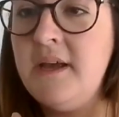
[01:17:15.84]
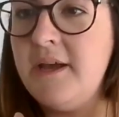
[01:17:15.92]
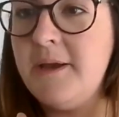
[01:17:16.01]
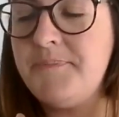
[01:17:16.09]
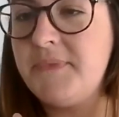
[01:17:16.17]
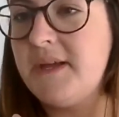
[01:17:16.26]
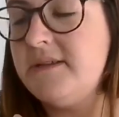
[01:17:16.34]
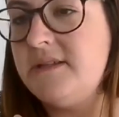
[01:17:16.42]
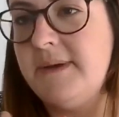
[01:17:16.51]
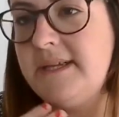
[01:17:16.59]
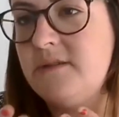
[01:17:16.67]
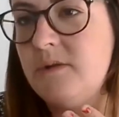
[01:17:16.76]
Um,
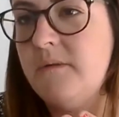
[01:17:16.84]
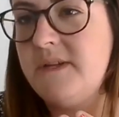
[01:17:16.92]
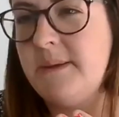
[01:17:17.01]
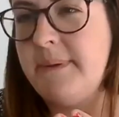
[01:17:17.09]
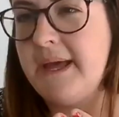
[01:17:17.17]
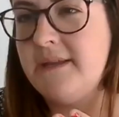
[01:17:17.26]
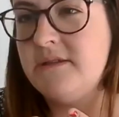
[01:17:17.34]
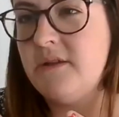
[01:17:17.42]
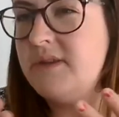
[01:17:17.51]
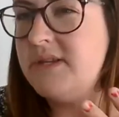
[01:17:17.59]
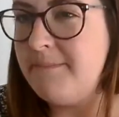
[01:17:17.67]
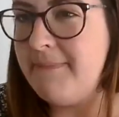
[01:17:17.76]
so it sort of depends
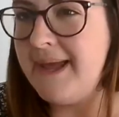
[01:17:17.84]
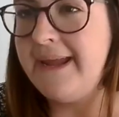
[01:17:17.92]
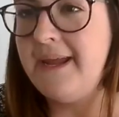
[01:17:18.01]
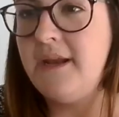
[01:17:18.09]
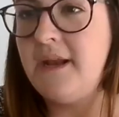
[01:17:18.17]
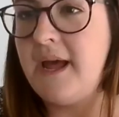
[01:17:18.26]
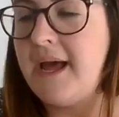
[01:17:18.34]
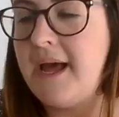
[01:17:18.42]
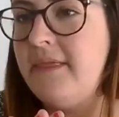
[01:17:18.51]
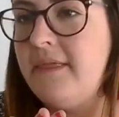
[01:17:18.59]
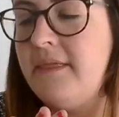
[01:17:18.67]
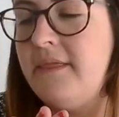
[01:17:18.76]
on the domain
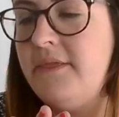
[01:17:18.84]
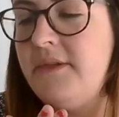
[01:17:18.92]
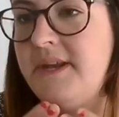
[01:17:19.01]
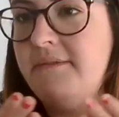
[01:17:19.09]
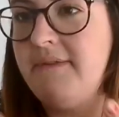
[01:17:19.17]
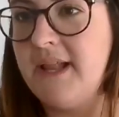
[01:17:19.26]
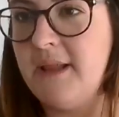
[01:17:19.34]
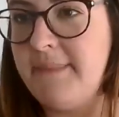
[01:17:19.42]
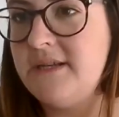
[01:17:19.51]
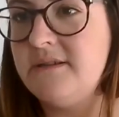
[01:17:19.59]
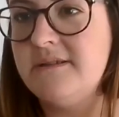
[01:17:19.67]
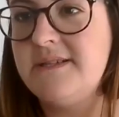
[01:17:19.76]
and the
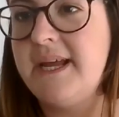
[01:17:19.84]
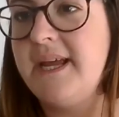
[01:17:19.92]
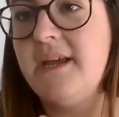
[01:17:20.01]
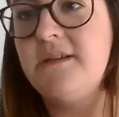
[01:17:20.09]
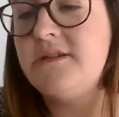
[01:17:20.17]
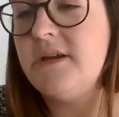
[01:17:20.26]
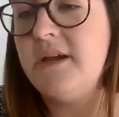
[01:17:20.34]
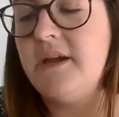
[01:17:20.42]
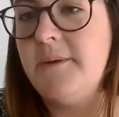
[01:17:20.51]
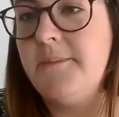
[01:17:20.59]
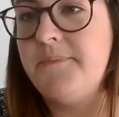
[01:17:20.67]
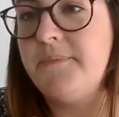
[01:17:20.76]
developmental stage.
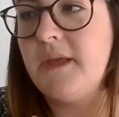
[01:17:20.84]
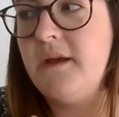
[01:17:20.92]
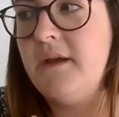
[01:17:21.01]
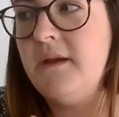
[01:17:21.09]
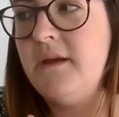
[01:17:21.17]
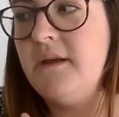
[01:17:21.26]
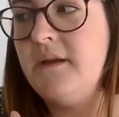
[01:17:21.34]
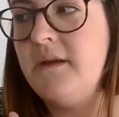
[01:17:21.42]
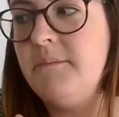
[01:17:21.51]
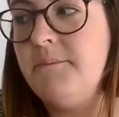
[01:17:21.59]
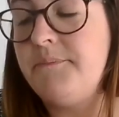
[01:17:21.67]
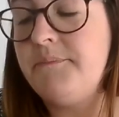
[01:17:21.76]
Um,
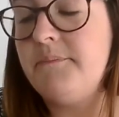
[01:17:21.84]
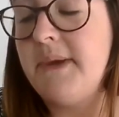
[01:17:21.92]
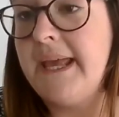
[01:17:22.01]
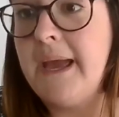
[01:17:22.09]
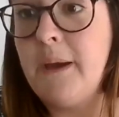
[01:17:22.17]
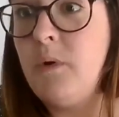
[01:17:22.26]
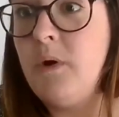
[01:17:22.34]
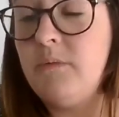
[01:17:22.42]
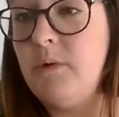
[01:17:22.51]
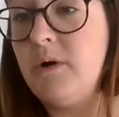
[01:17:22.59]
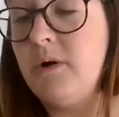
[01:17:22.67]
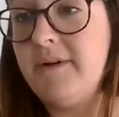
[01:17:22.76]
but yeah, what
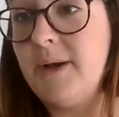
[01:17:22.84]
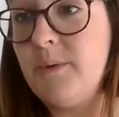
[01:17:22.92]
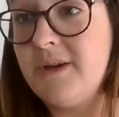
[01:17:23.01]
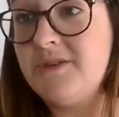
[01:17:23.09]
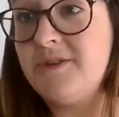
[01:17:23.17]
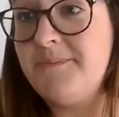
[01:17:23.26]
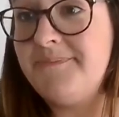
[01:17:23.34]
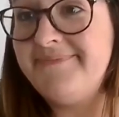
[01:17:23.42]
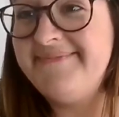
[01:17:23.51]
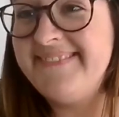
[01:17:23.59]
what a great question.